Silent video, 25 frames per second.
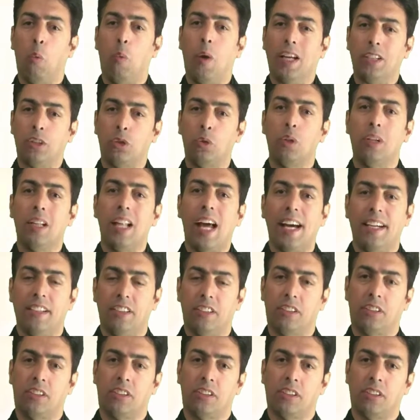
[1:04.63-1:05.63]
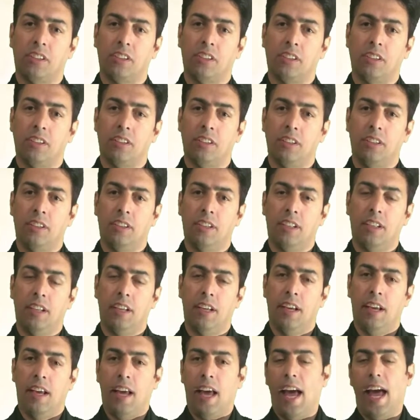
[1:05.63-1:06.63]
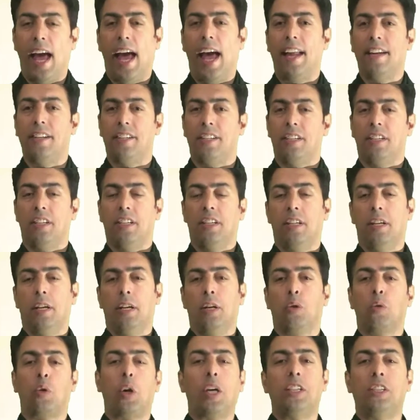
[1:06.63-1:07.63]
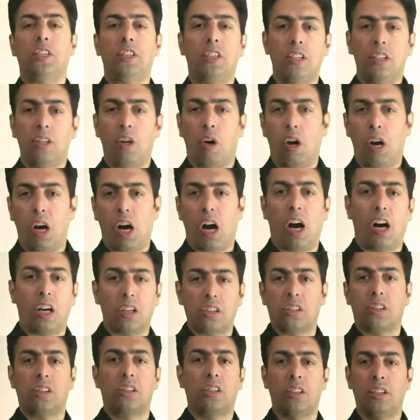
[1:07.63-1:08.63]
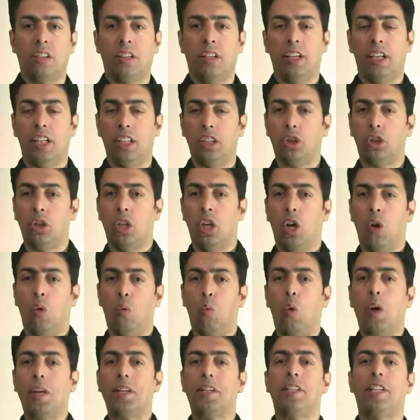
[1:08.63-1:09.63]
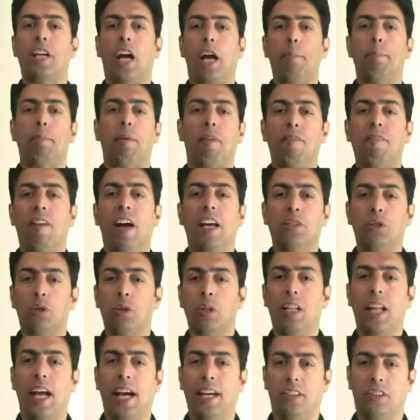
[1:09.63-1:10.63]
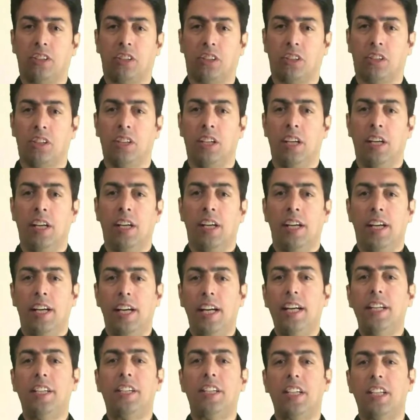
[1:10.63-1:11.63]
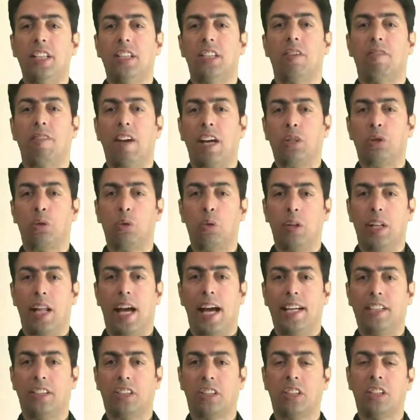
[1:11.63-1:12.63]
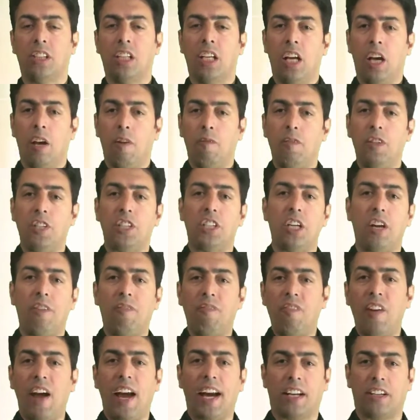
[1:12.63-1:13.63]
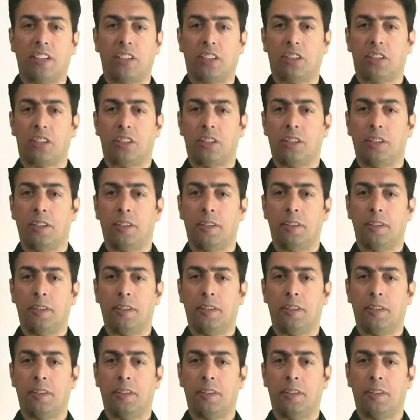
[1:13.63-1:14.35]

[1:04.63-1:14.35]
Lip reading: vasculitis, and question asked is what type of vasculitis. It is a vasculitis which affects